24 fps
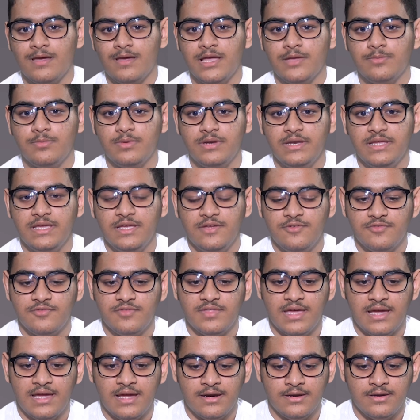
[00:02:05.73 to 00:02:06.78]
I believe
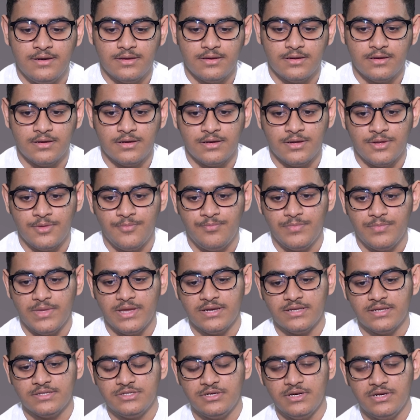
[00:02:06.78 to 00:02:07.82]
that uh,
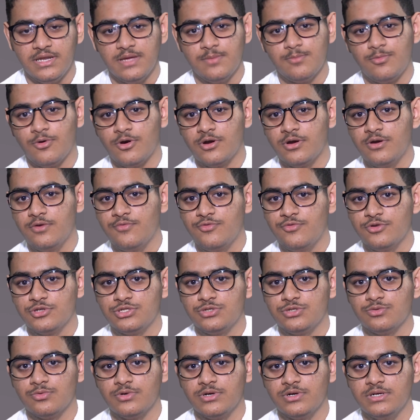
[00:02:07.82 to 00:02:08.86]
it is really important for
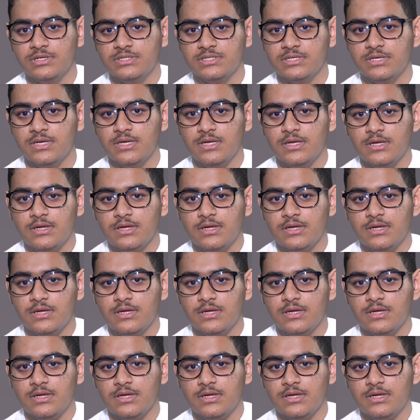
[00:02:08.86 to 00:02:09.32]
students